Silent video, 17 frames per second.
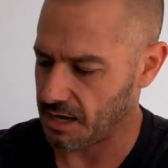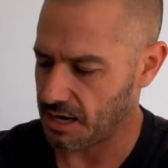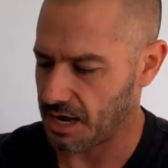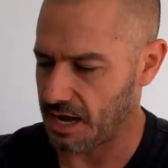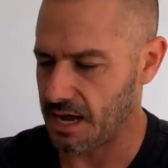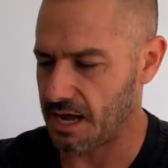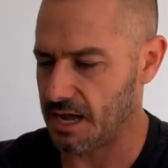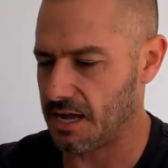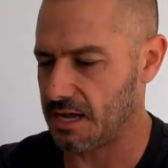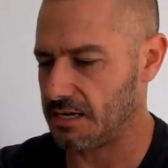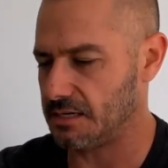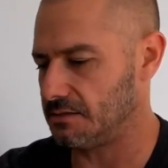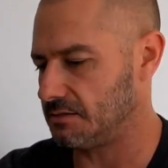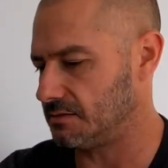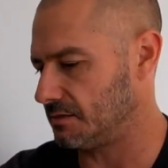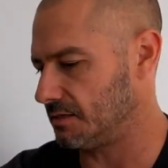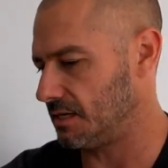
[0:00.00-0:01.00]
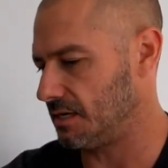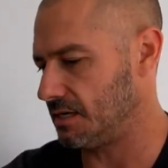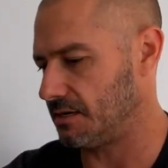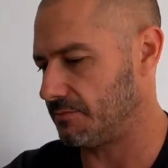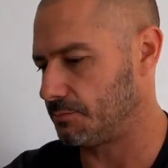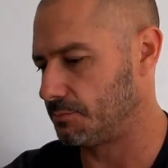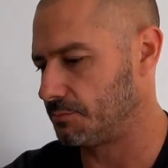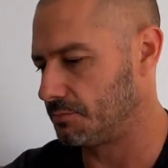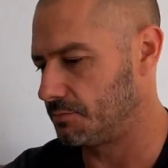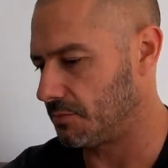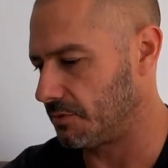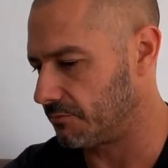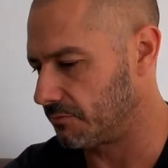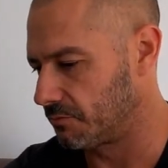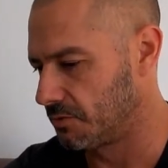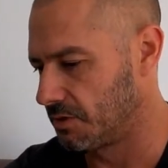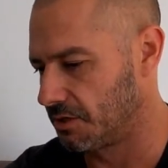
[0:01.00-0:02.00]
I, again,
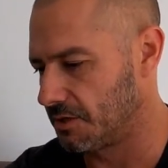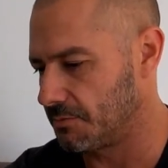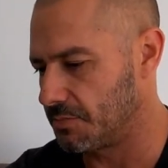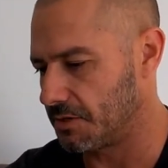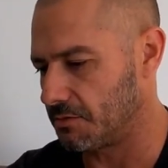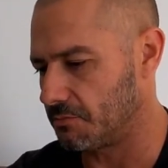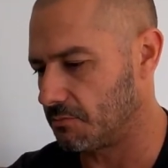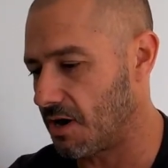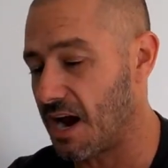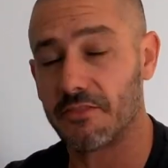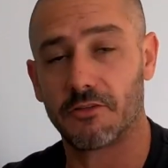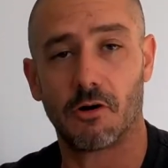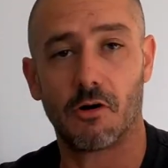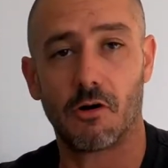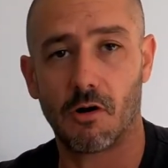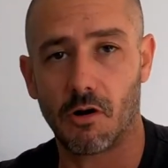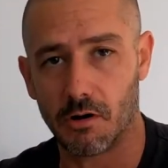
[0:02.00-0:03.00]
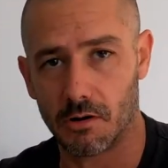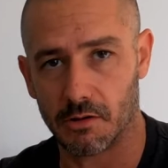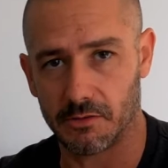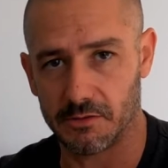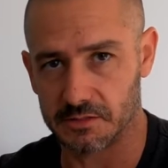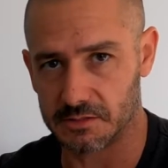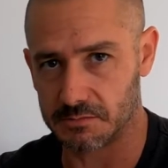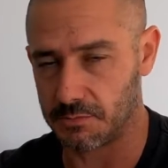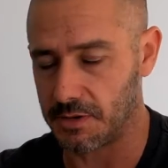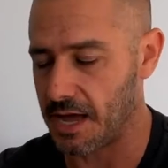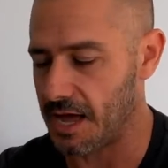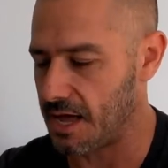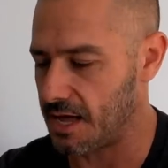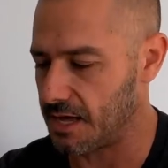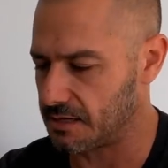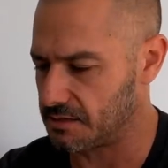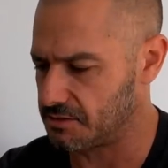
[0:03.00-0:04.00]
have really been rather hard on this
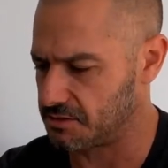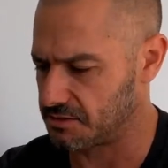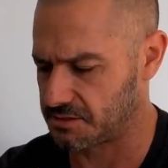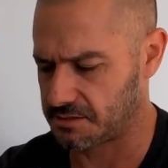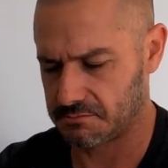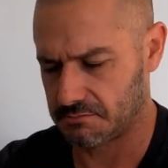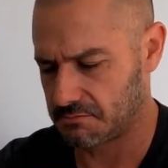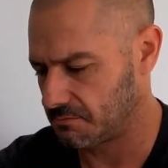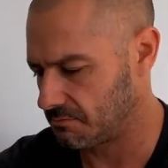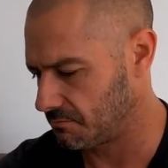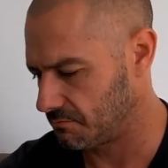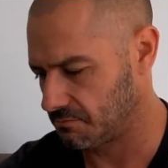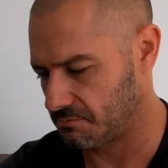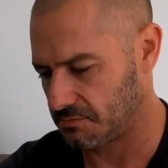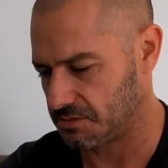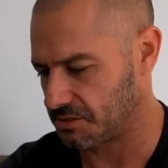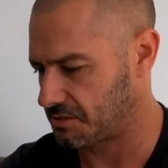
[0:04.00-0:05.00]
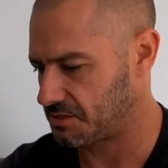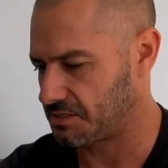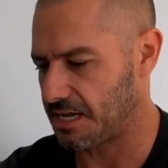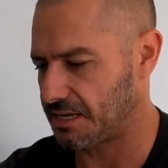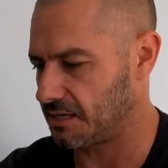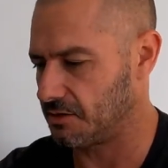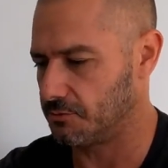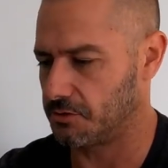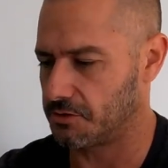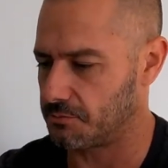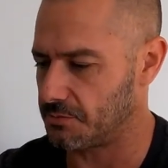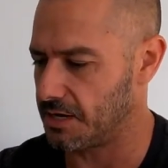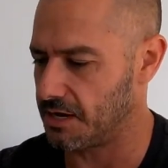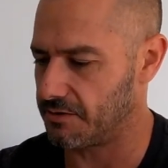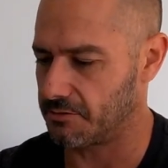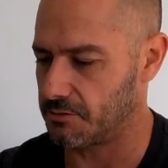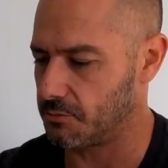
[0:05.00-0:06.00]
bag, just taking it with
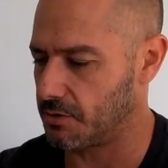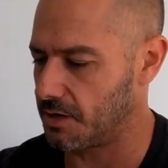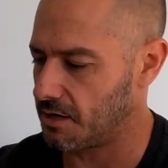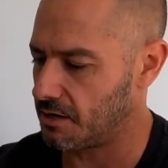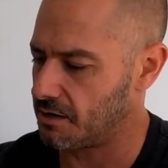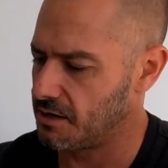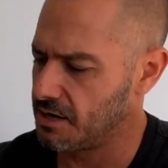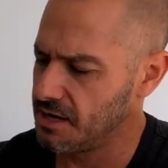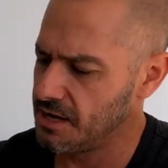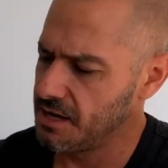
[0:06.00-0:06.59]
me everywhere.